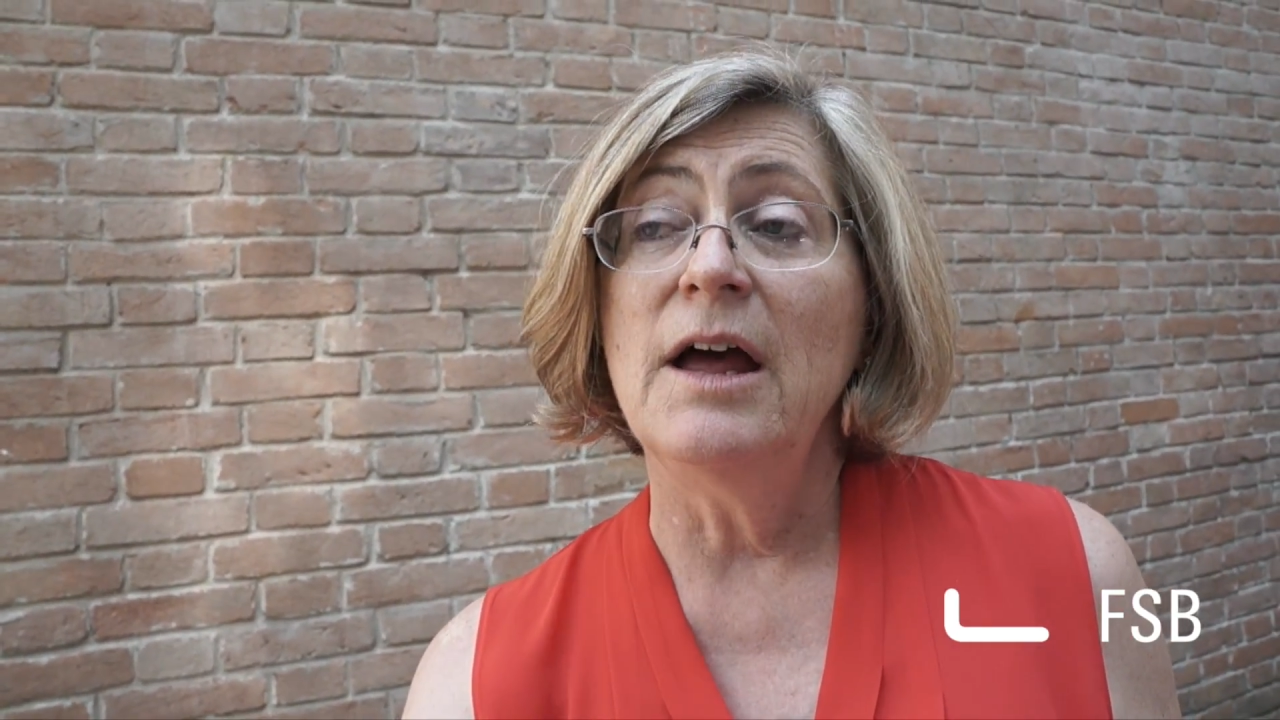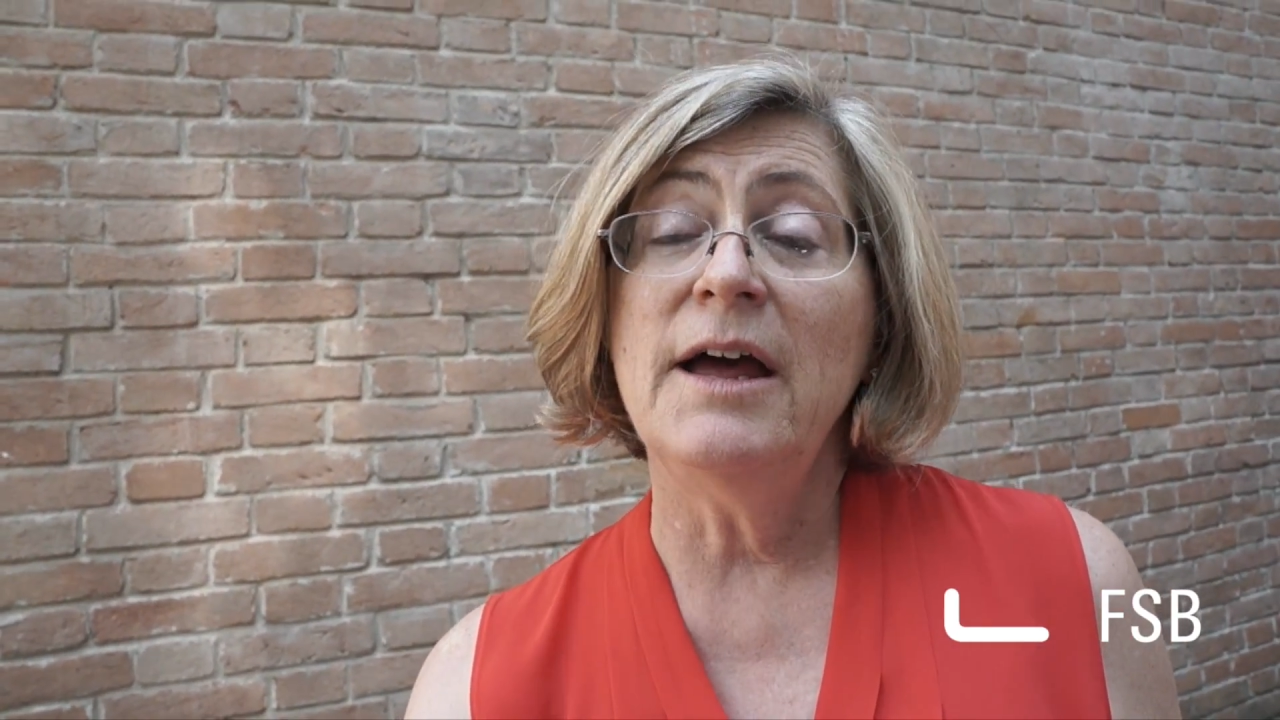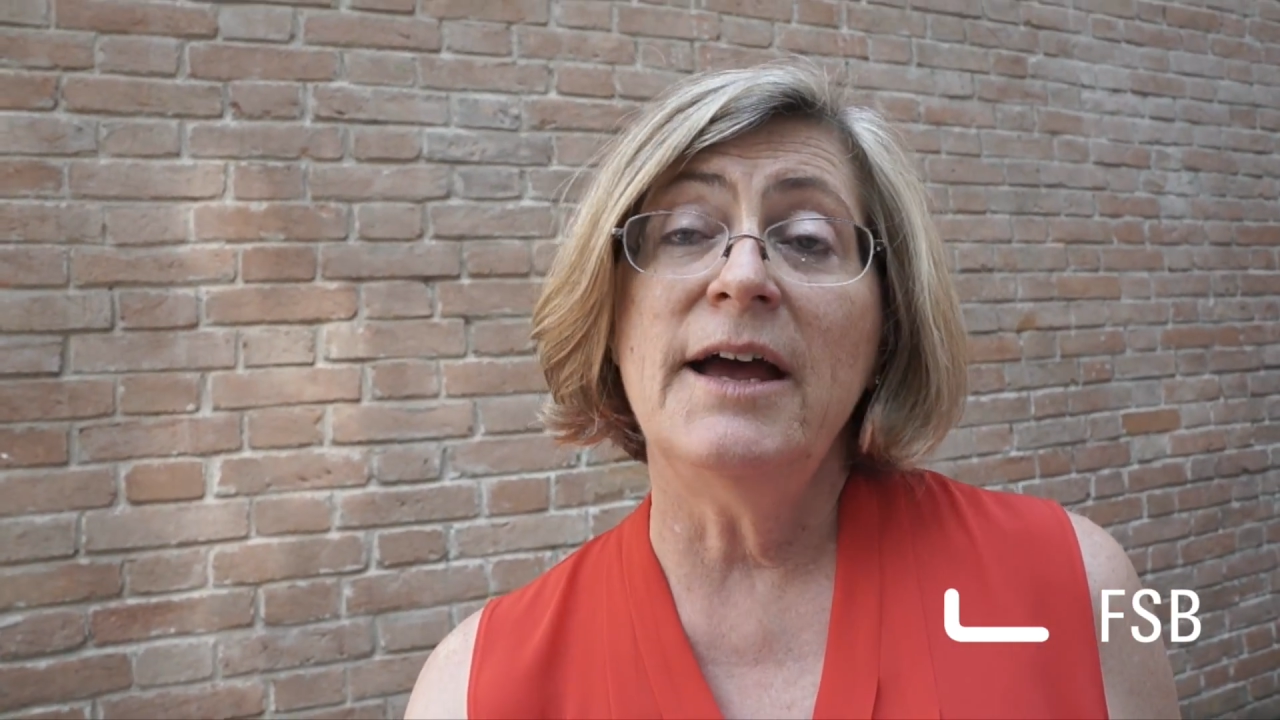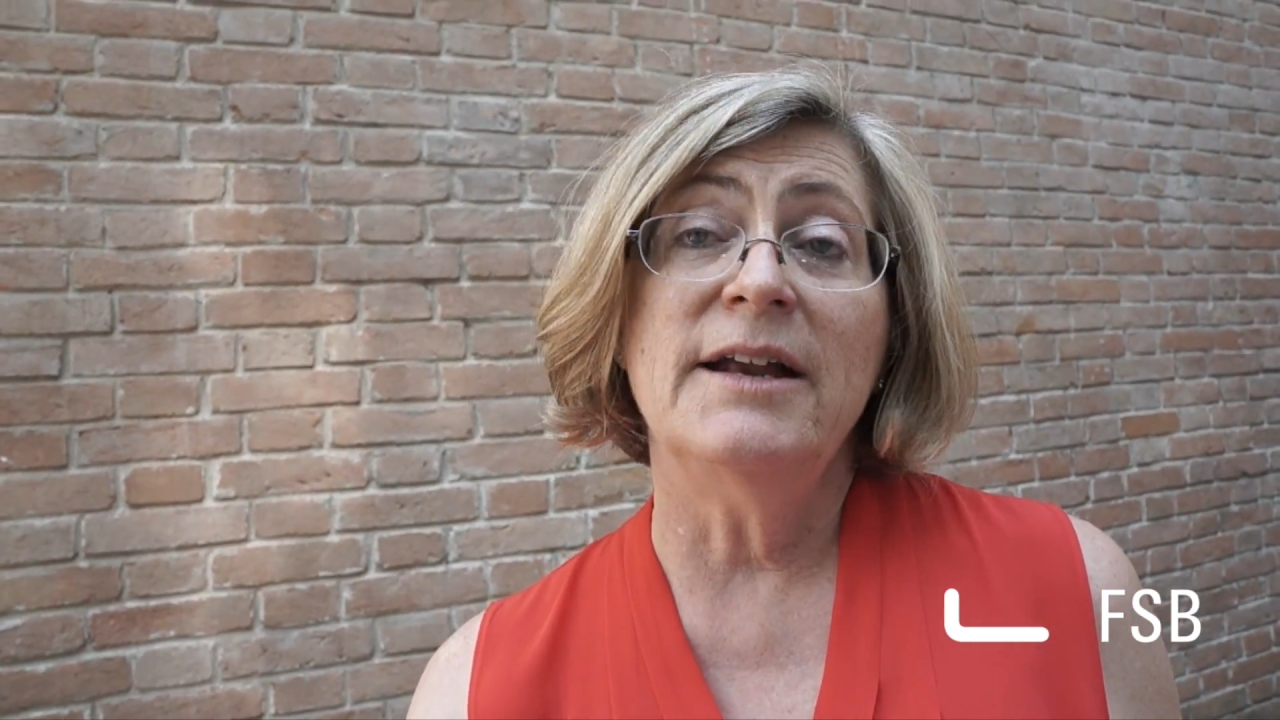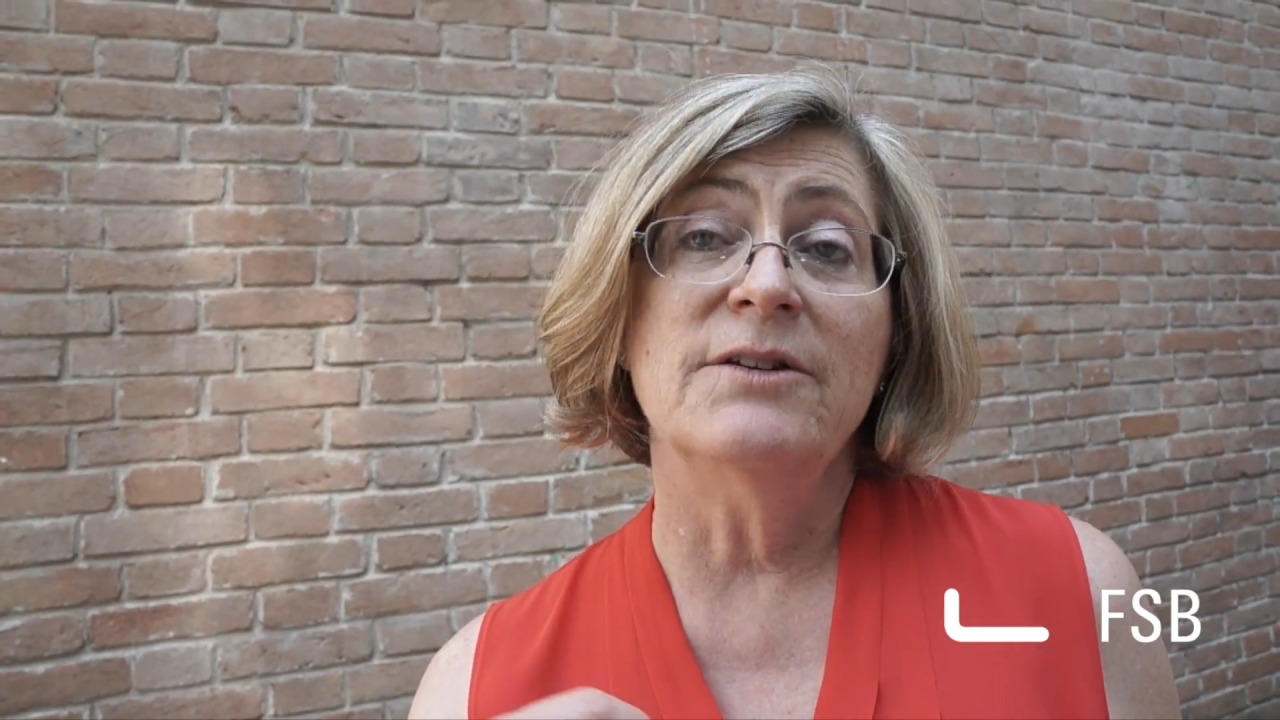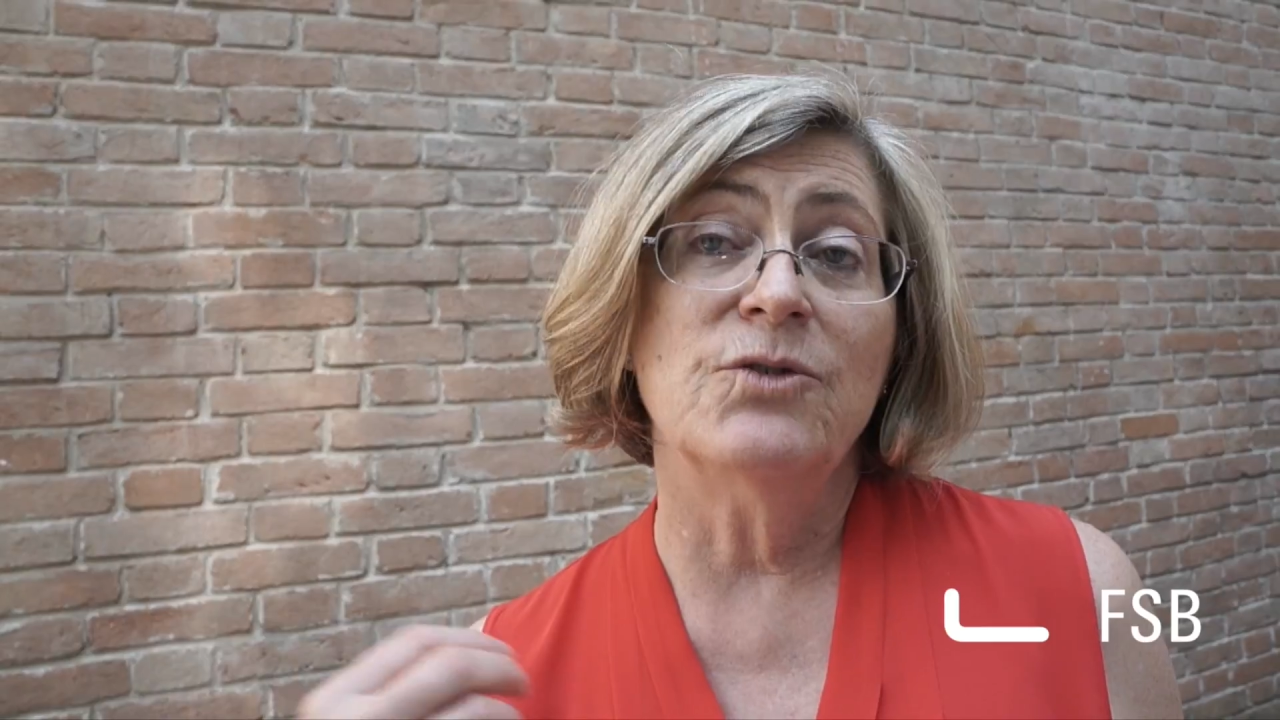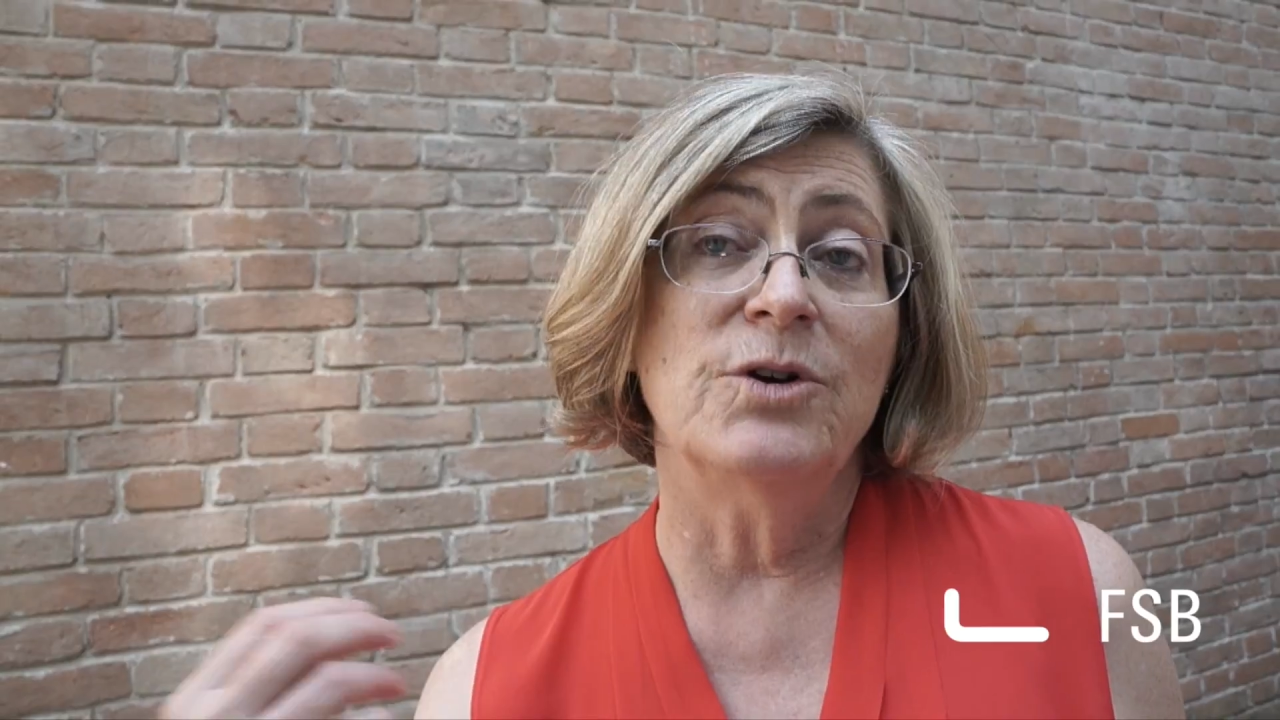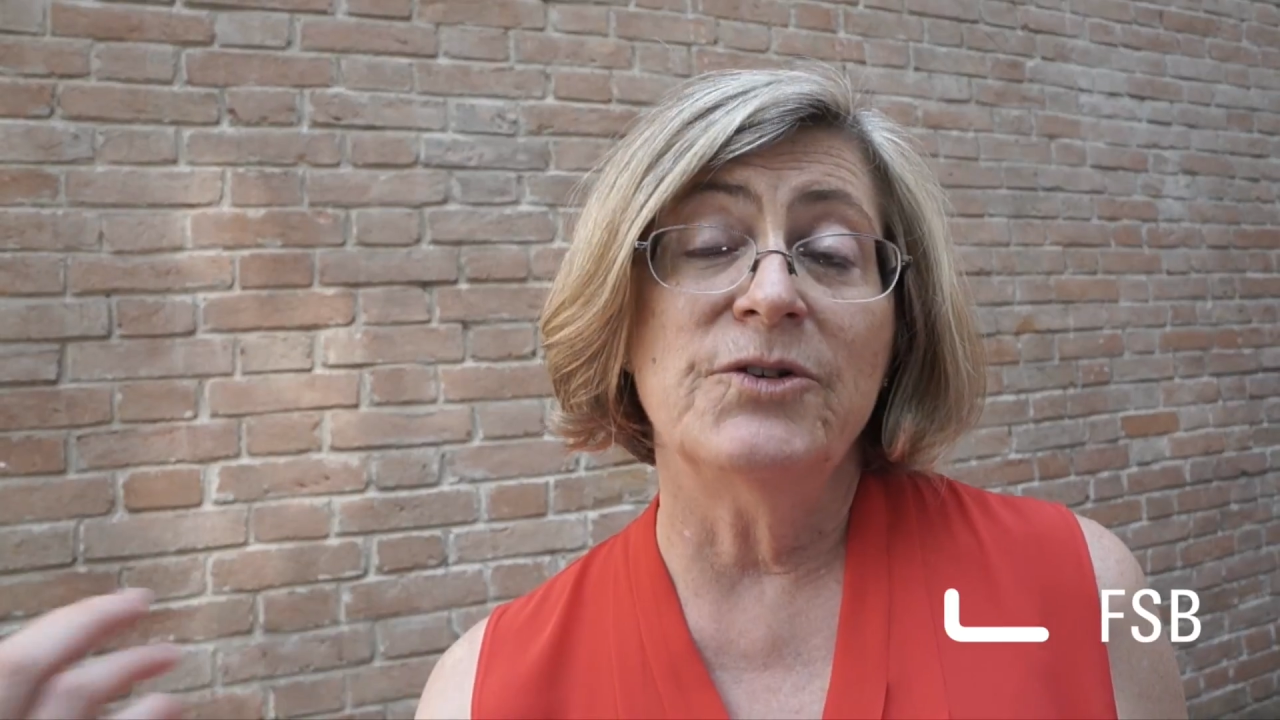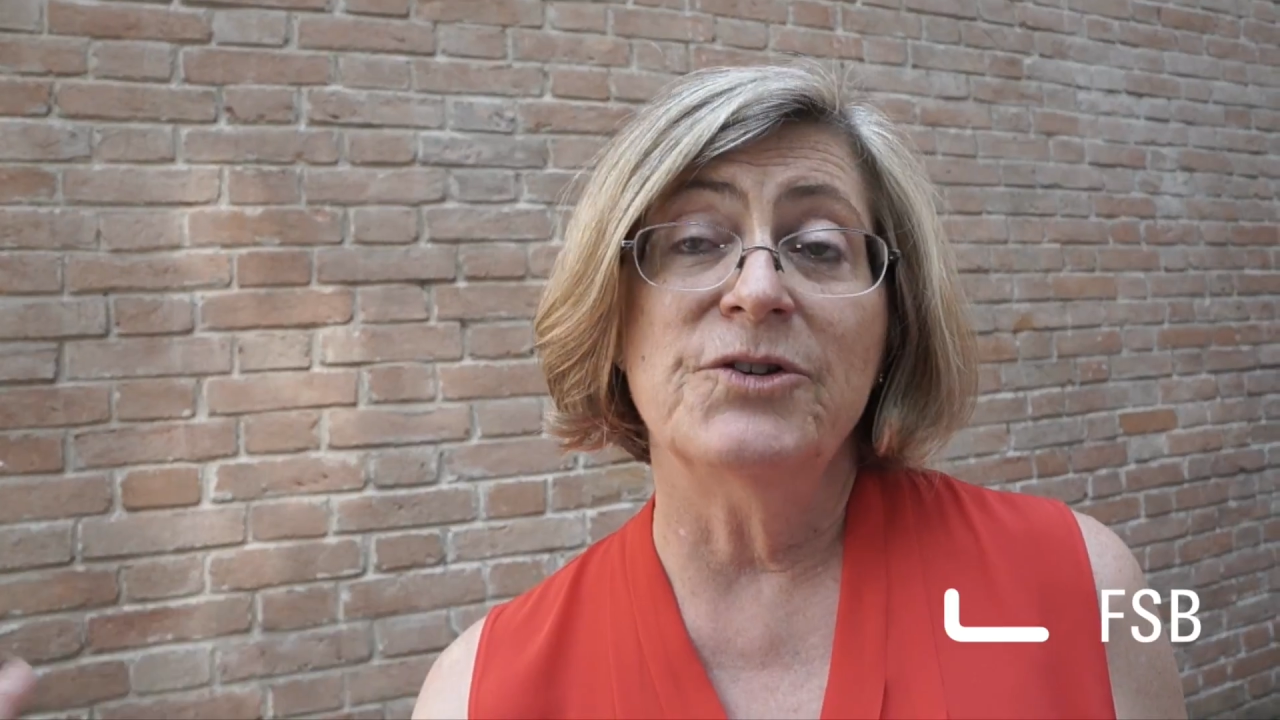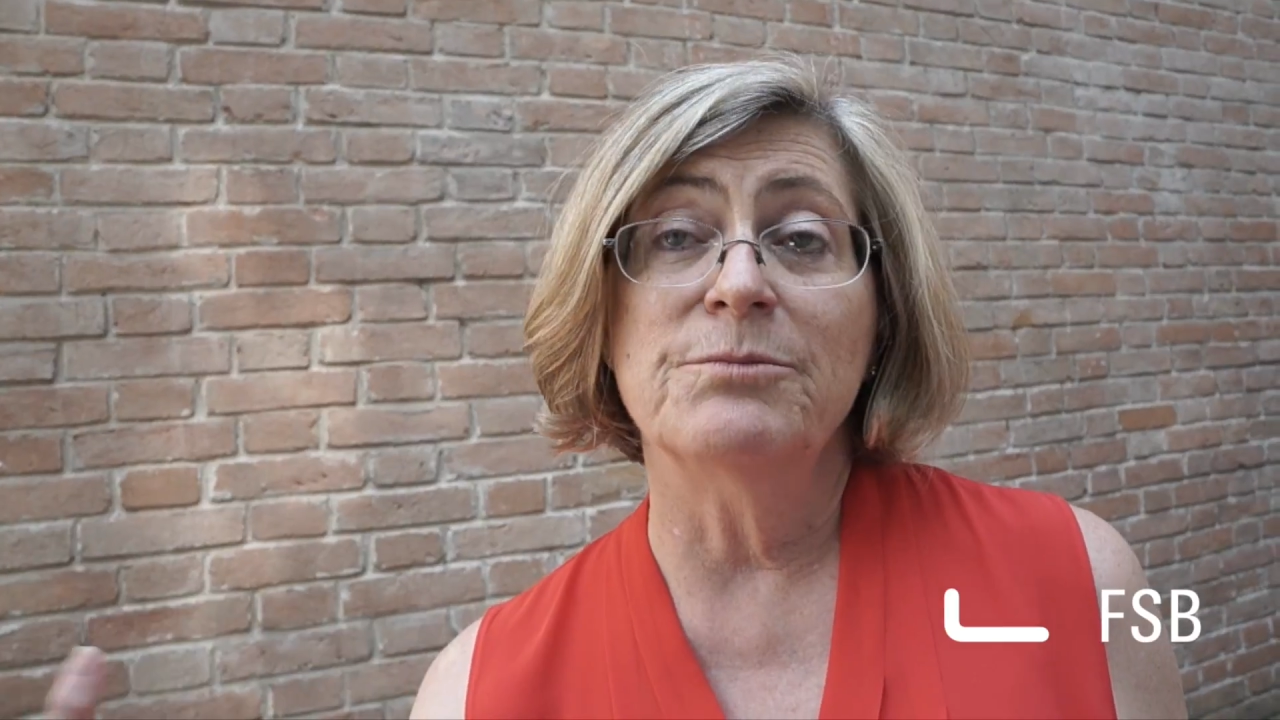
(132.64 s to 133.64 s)
And of
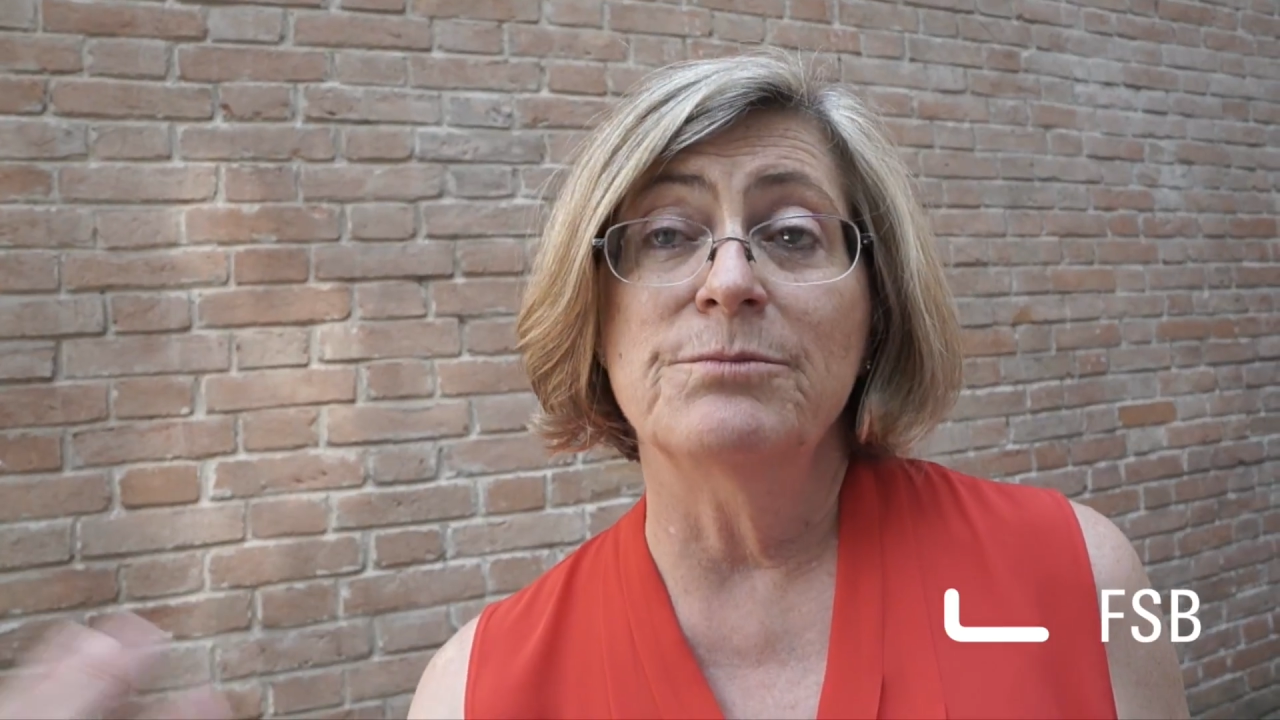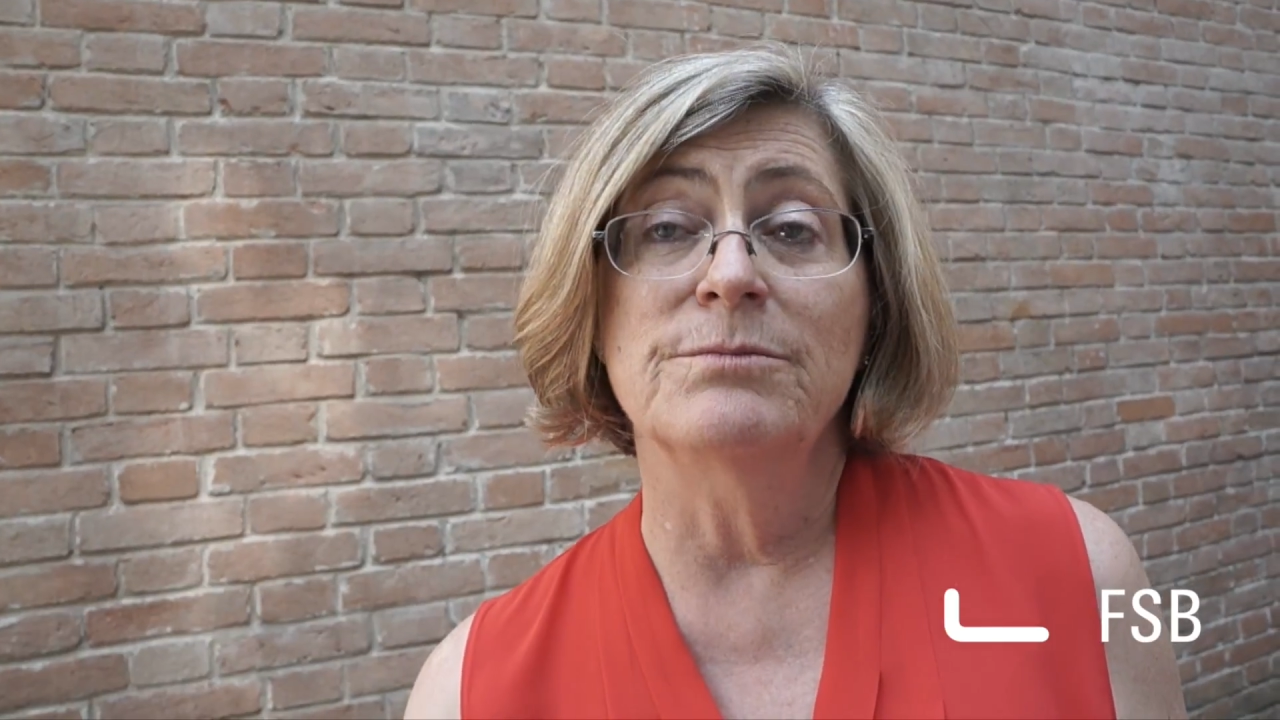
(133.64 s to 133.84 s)
course,